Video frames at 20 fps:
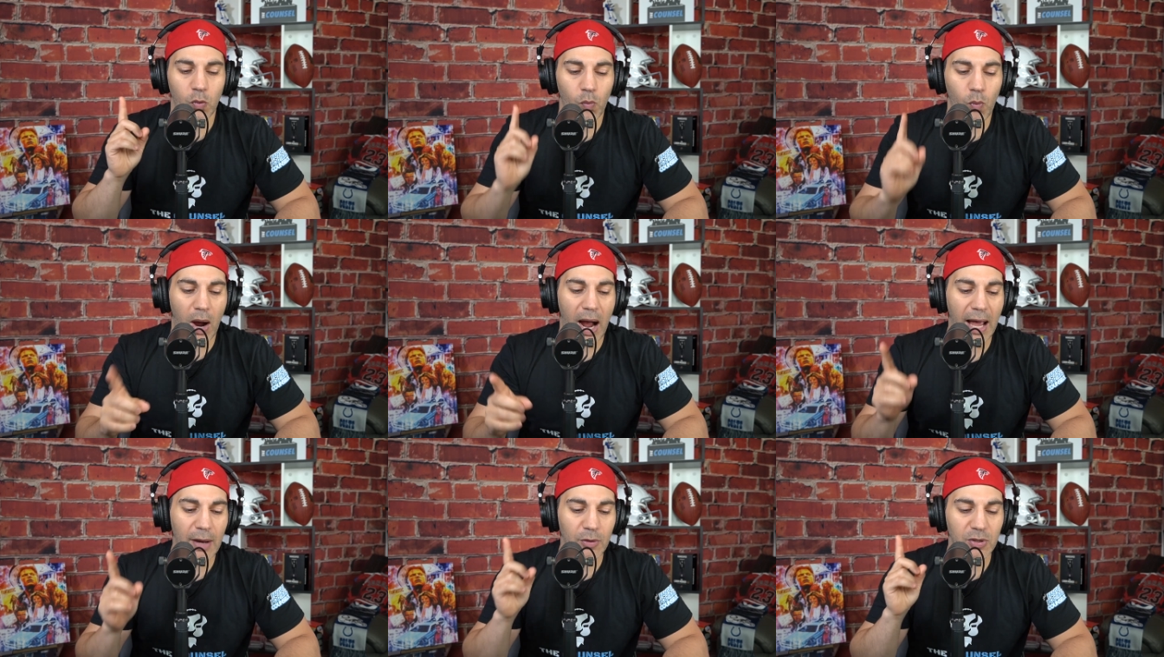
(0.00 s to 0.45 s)

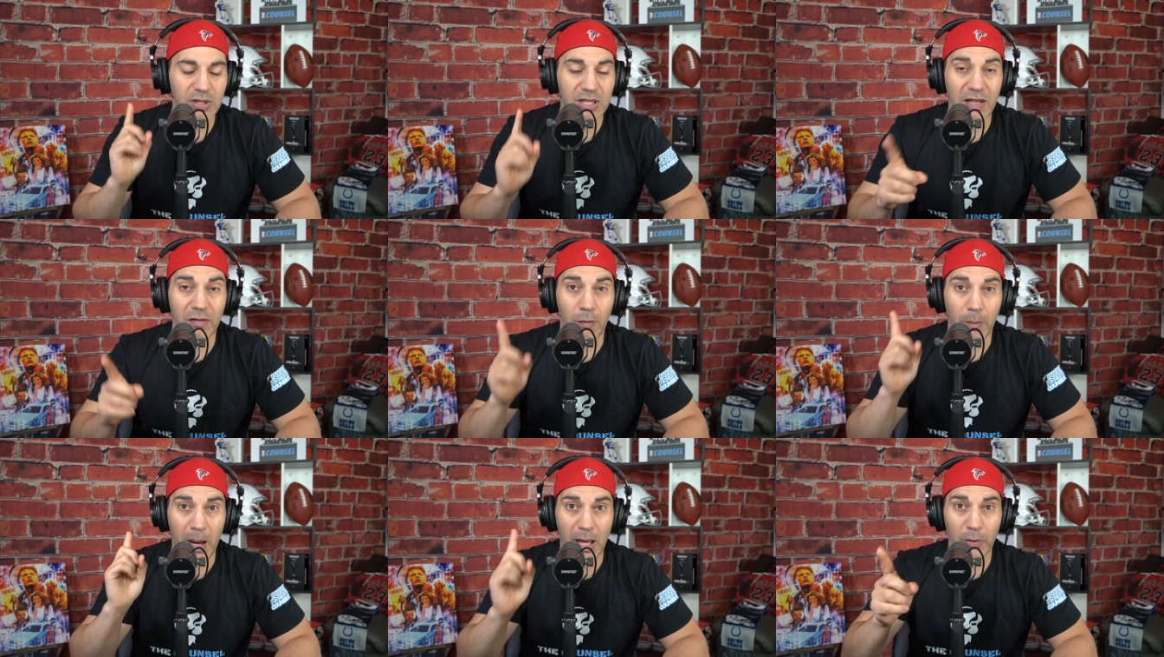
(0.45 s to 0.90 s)
wide
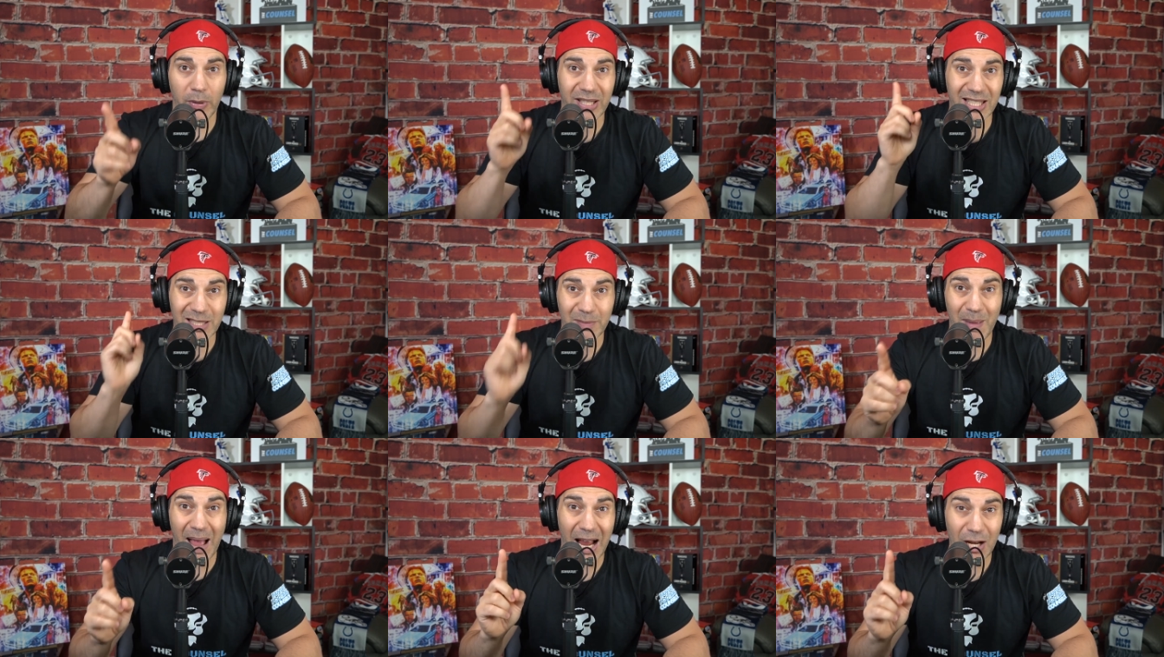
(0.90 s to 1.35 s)
receiver. By the way,
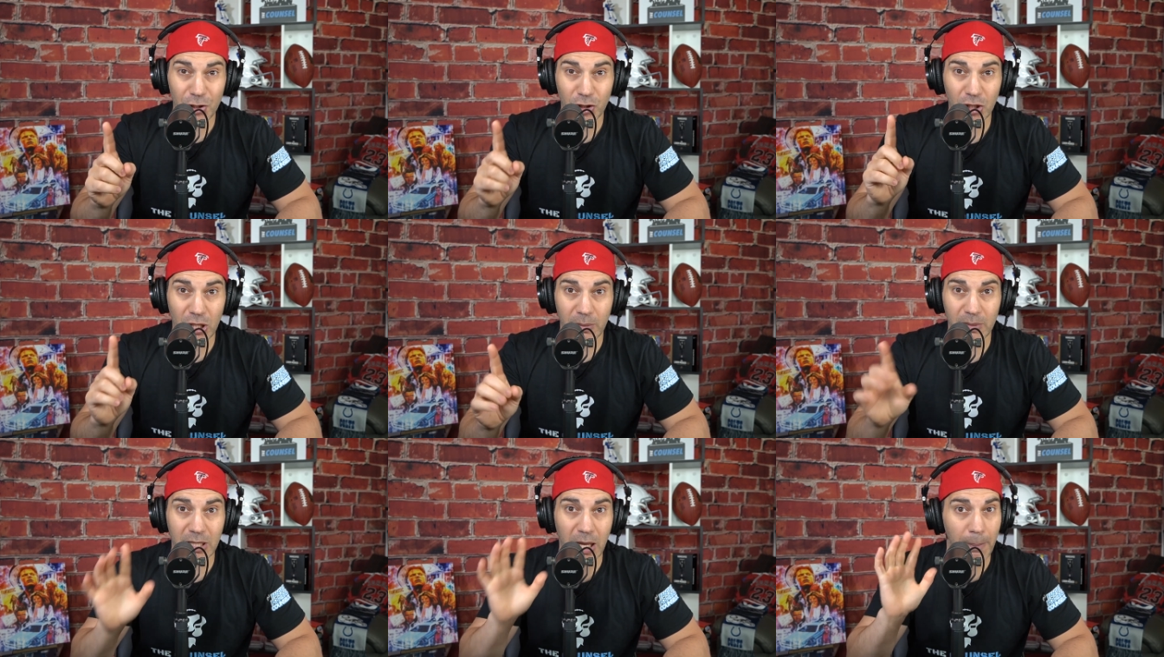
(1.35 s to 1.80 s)
smash
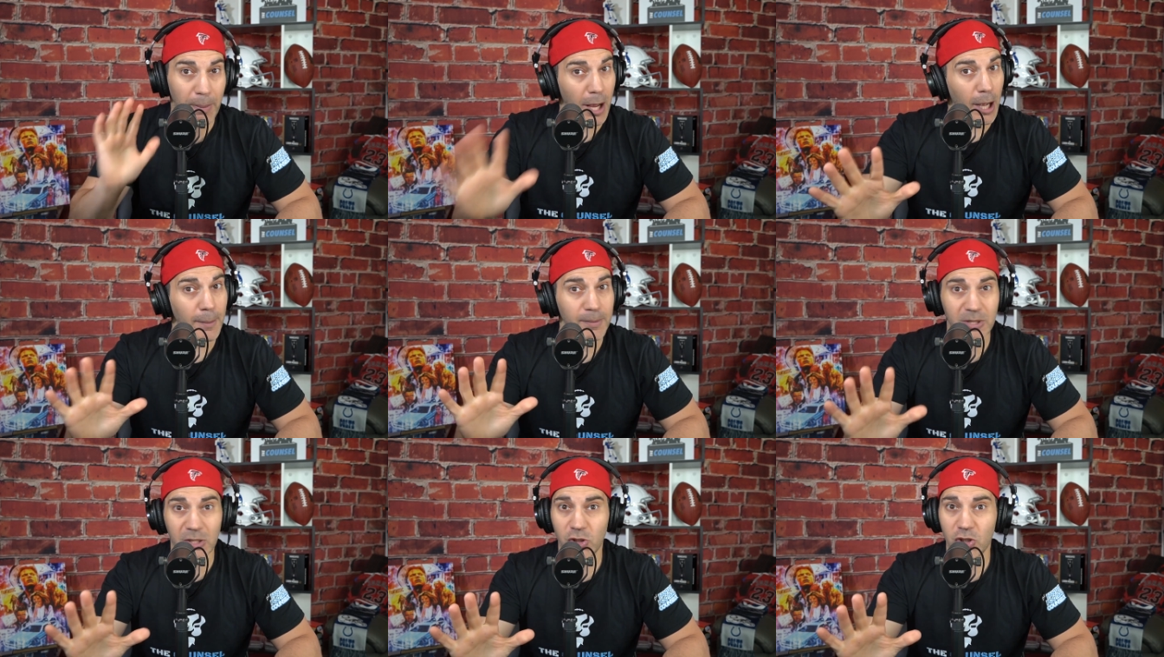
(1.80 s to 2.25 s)
thumbs up
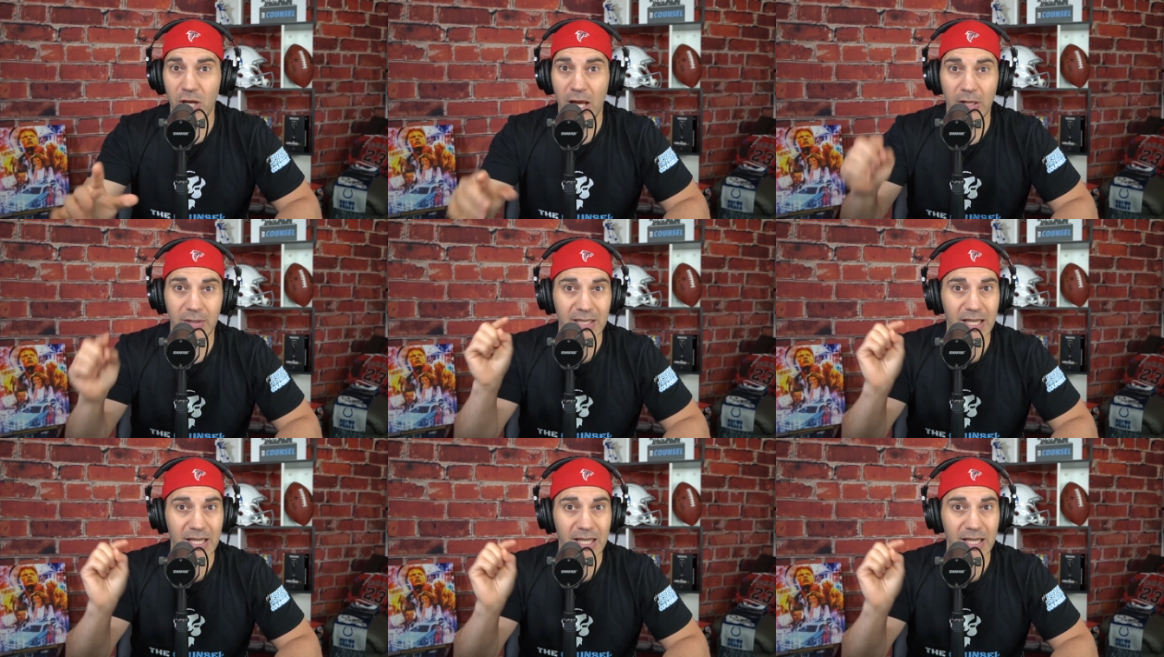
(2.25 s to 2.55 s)
helps the channel.